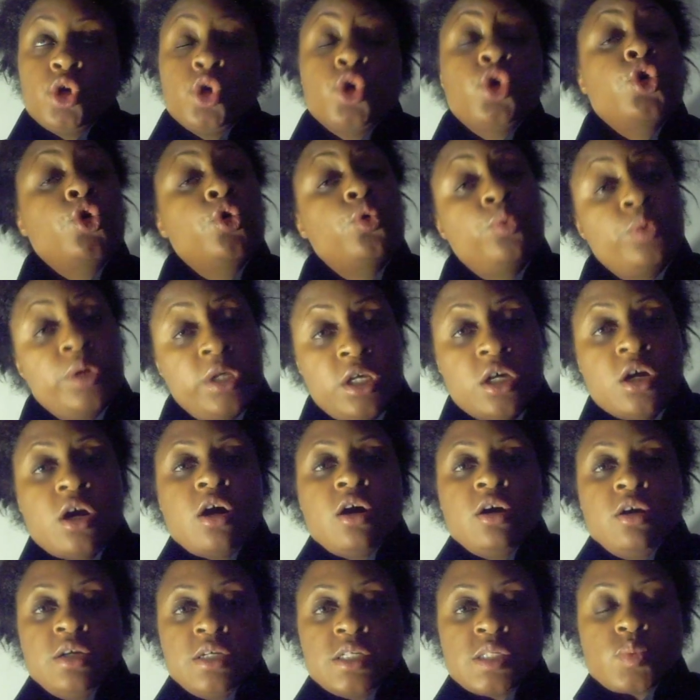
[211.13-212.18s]
who we
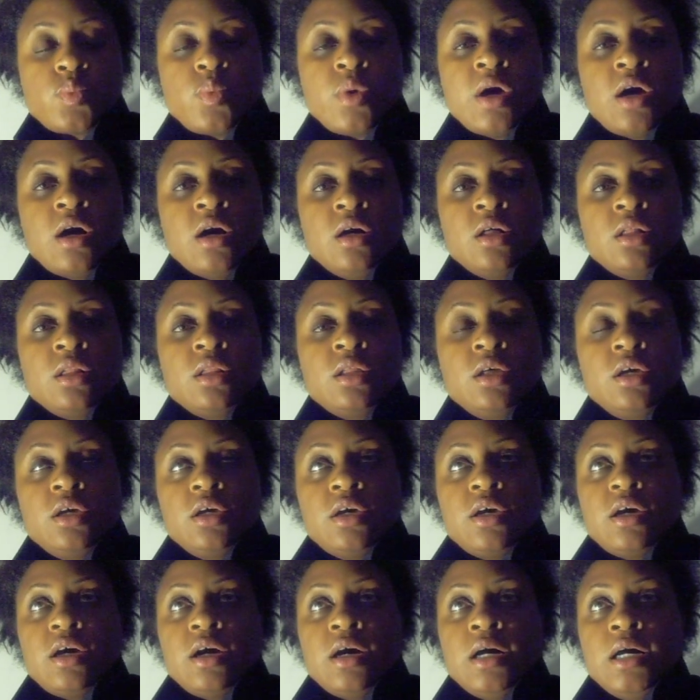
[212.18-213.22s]
are as well,
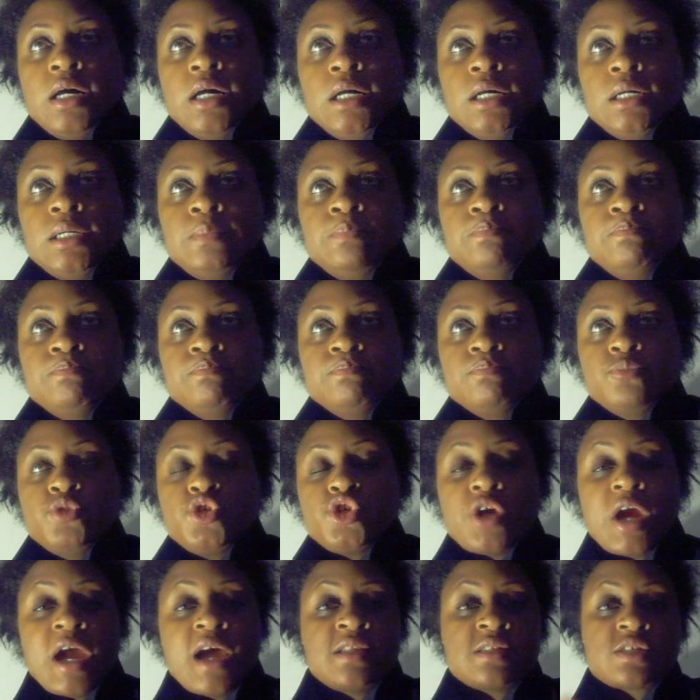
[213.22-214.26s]
um,
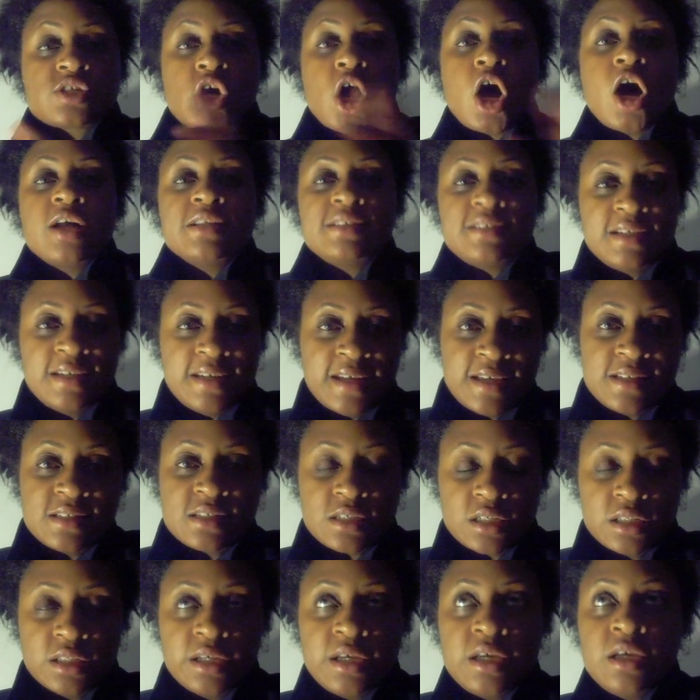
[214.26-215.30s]

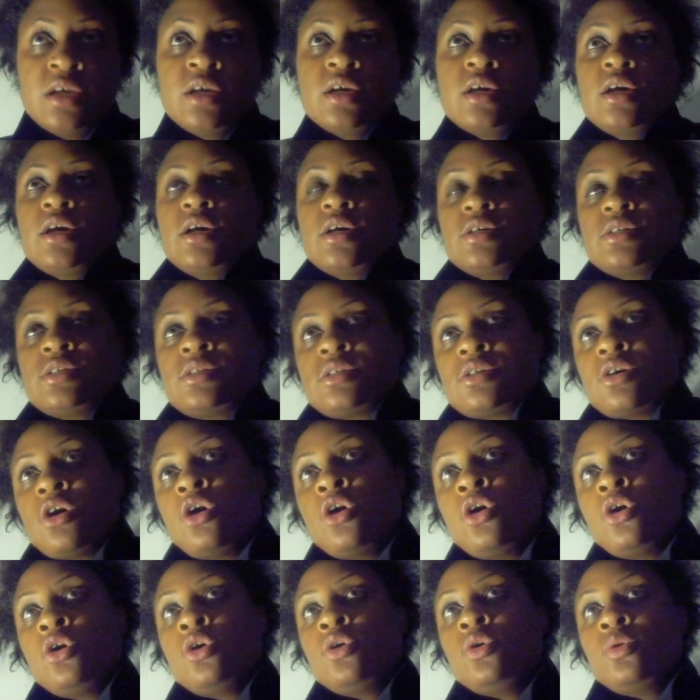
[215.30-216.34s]
transcontinentally.
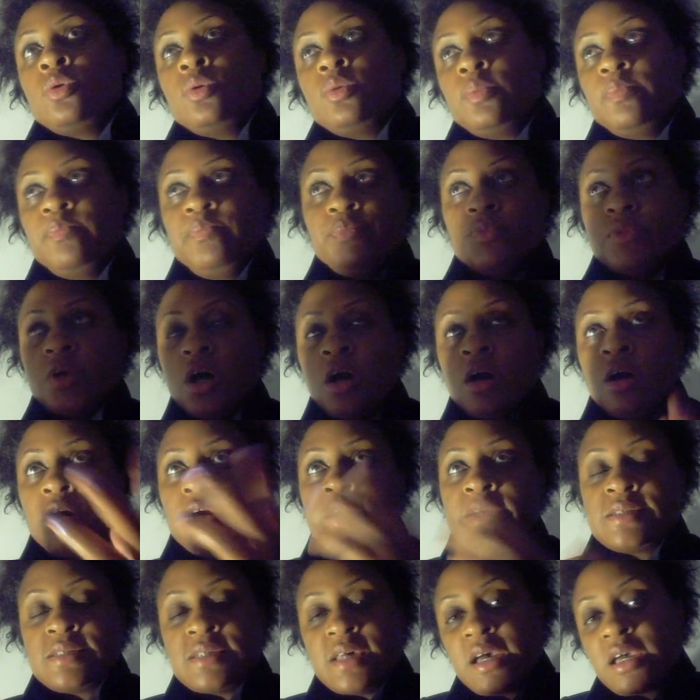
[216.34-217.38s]
So our
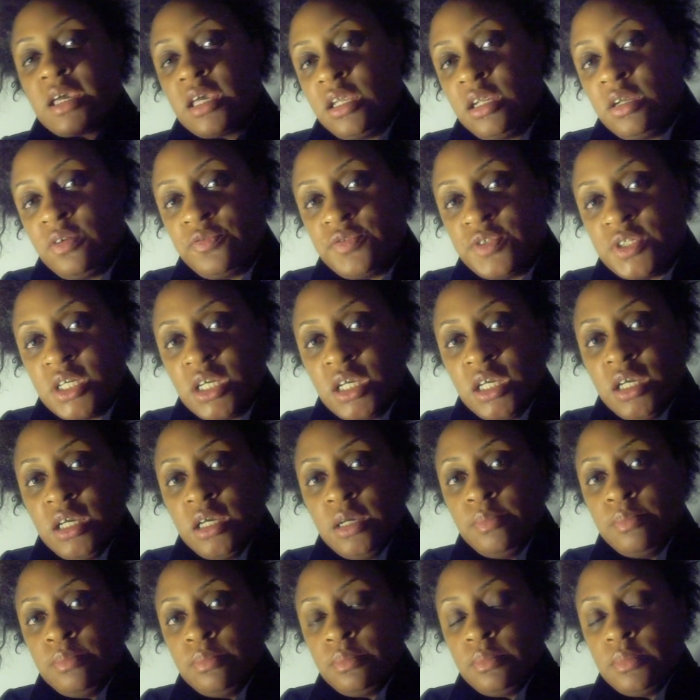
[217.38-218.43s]
executive
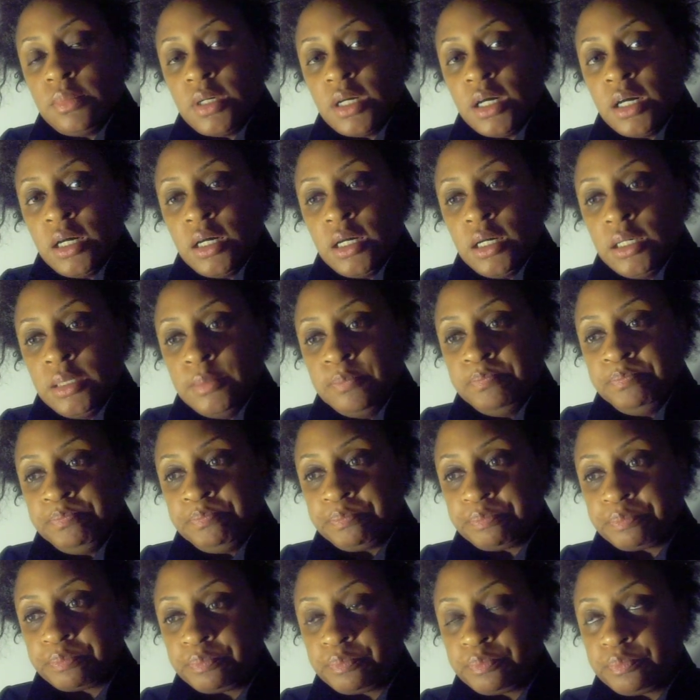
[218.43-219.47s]
team, um,
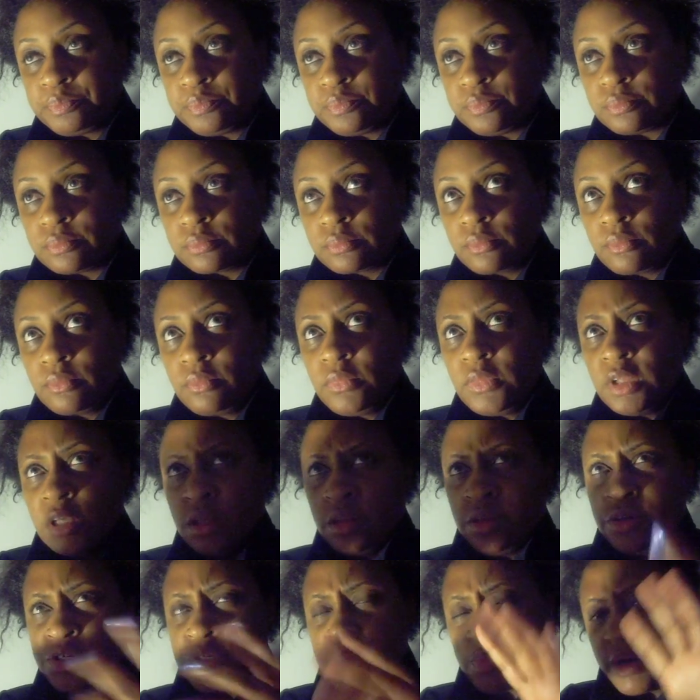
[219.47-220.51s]

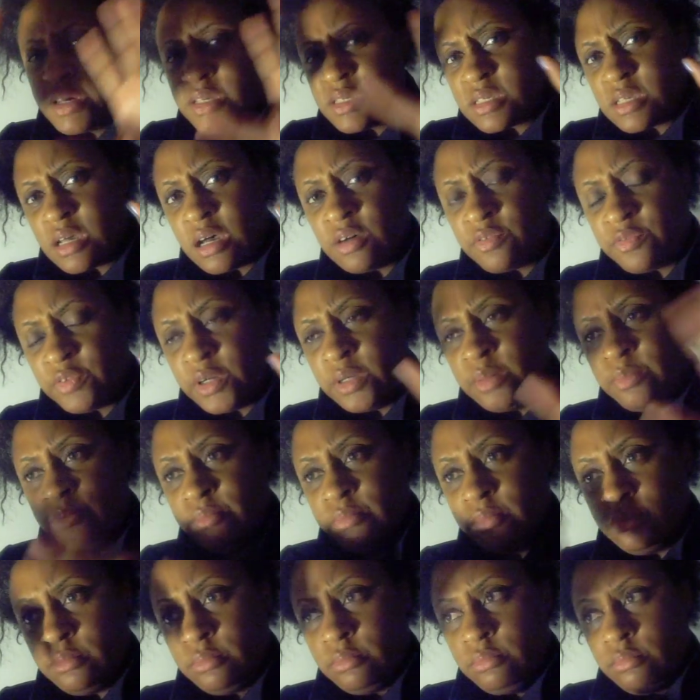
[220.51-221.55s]
there's myself, I'm
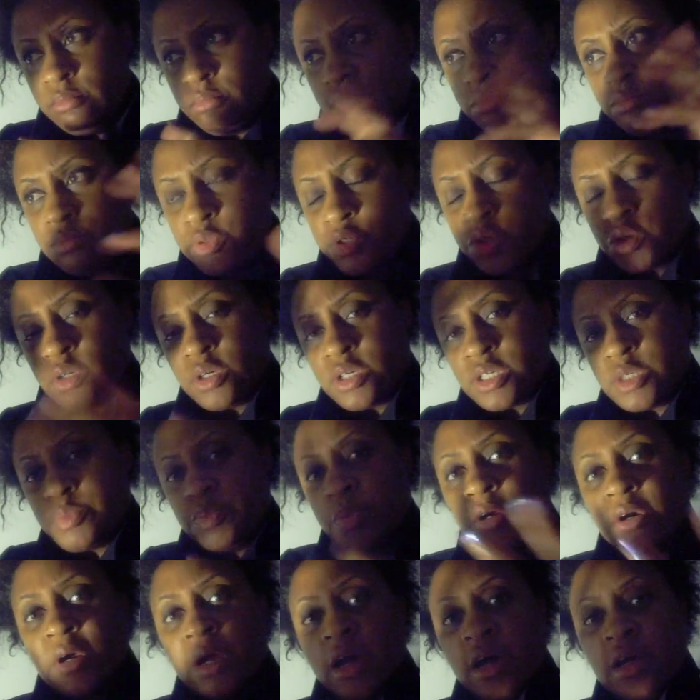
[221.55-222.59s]
sort of
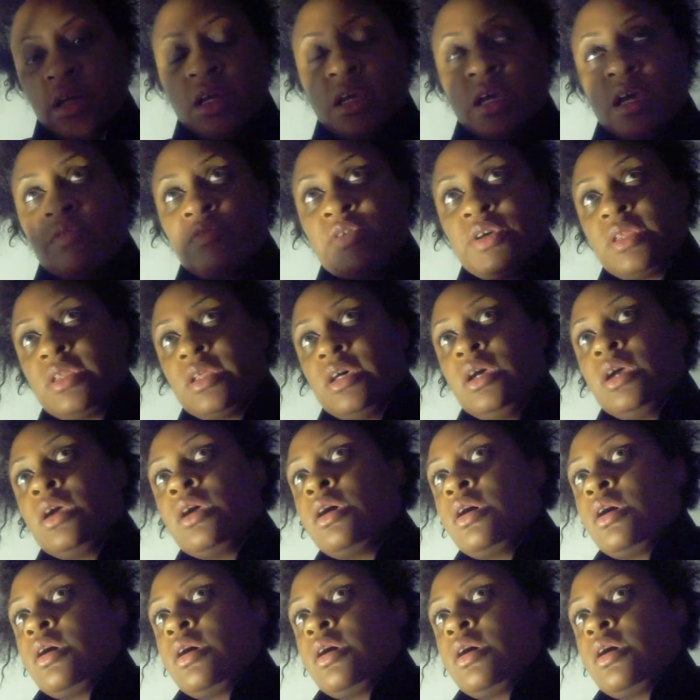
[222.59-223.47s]
spearheading everything,